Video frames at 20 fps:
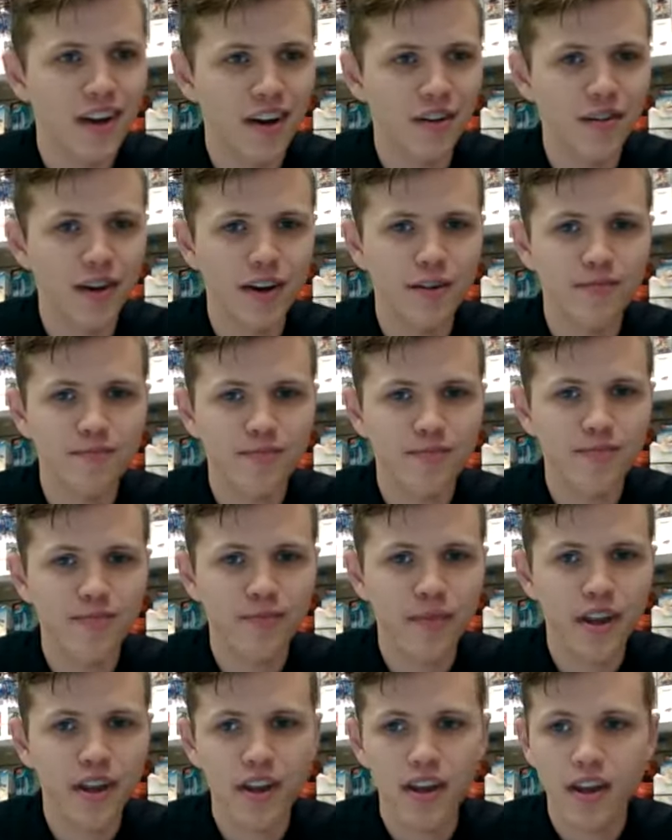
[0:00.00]
All right.
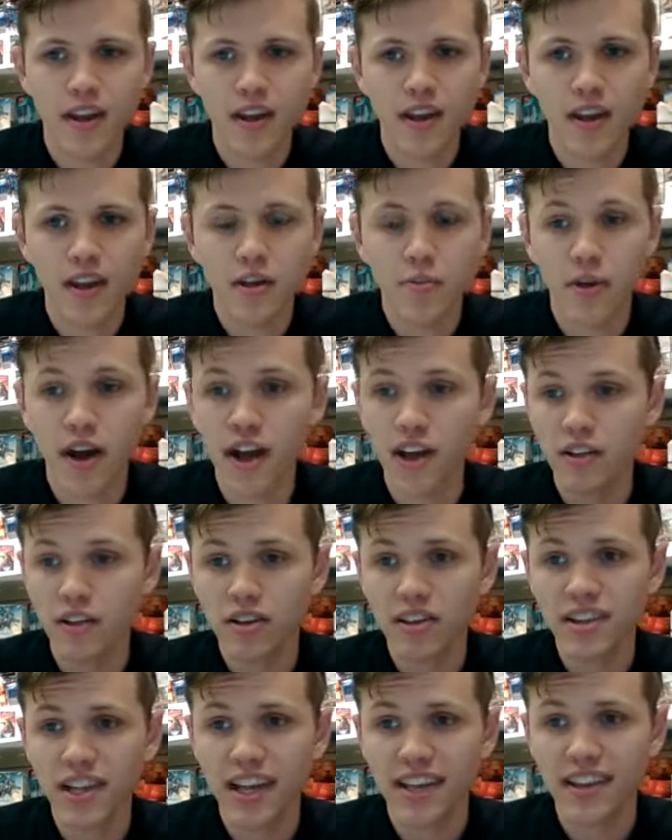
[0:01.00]
Right, it
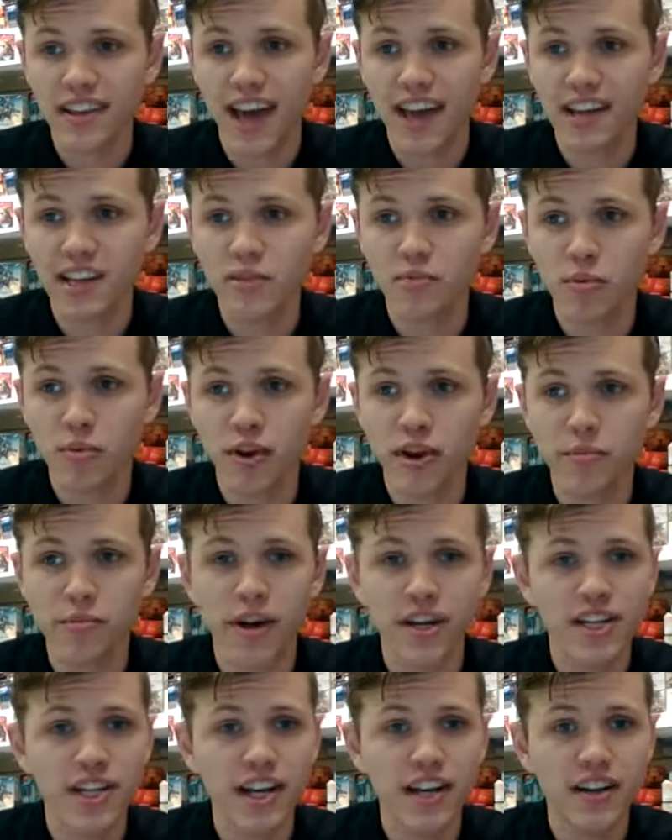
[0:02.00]
looks like that is pretty
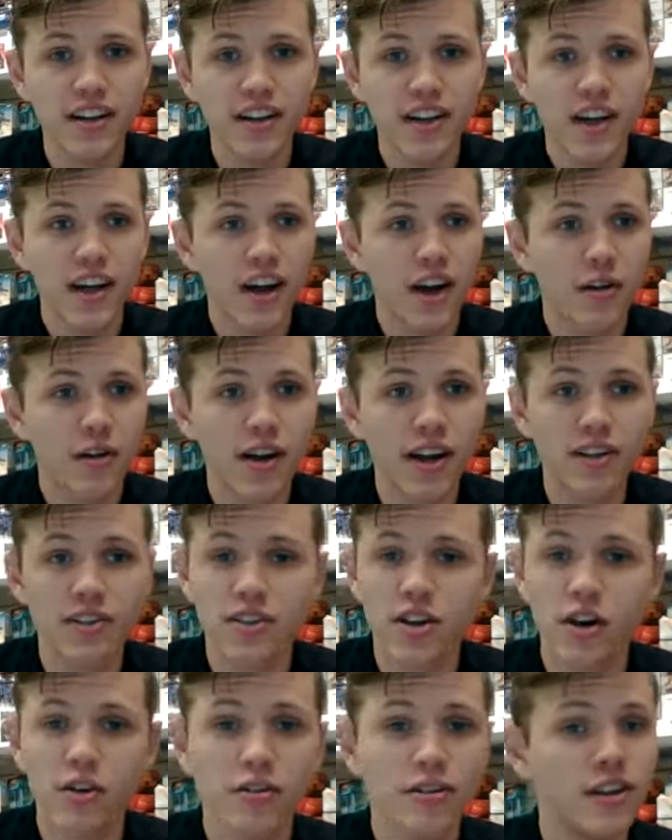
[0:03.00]
much it. All right,
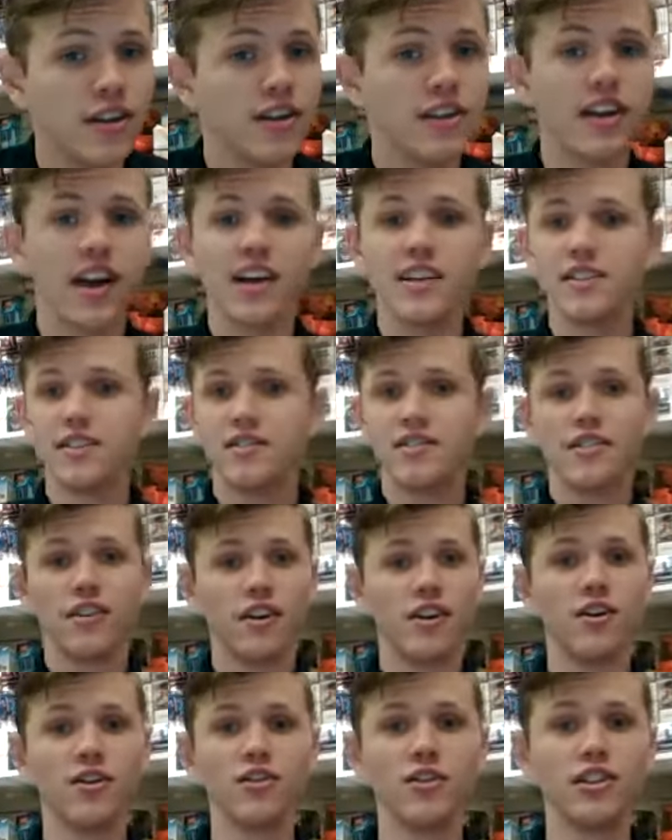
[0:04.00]
so you guys,
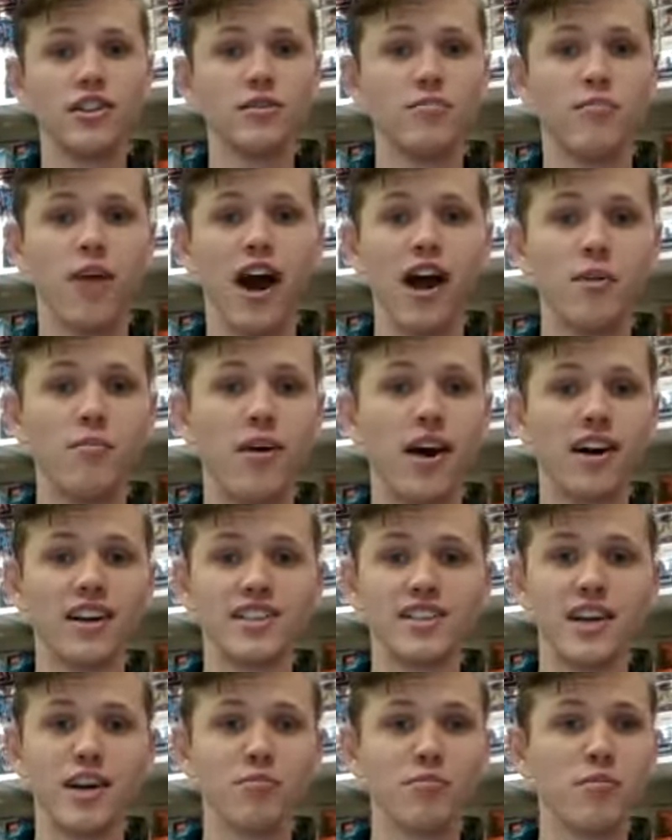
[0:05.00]
early buy a
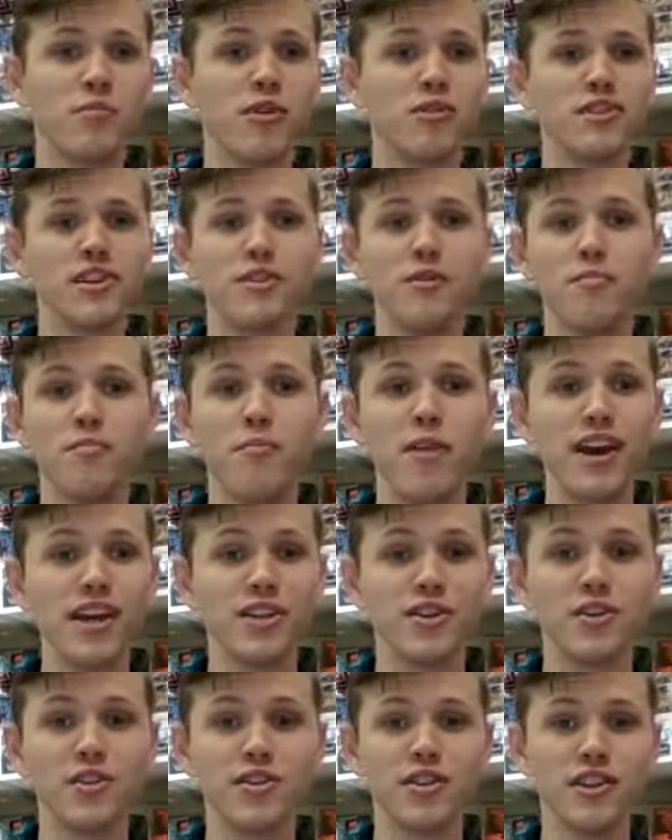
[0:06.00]
box sale promotion,
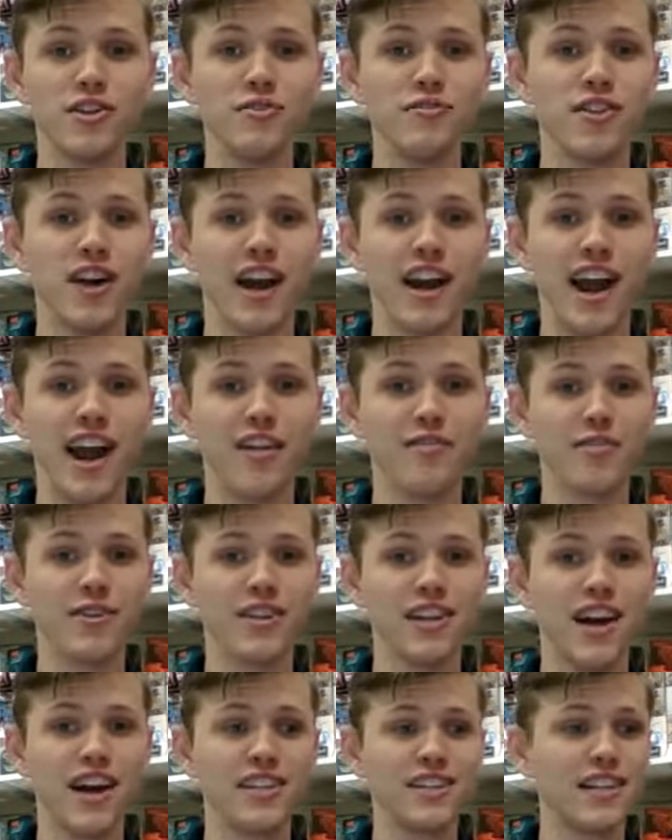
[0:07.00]
make sure that you've got
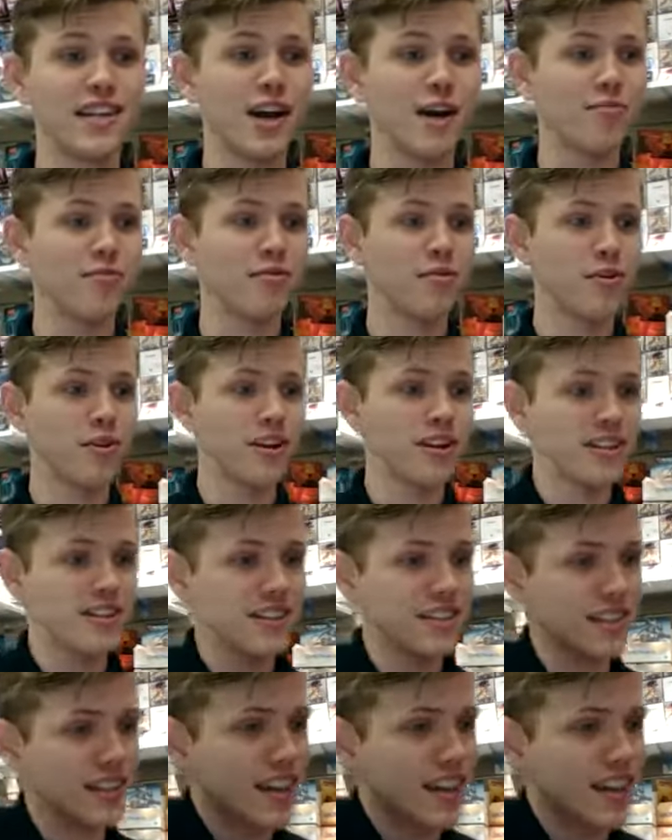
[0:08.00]
advertising up for it.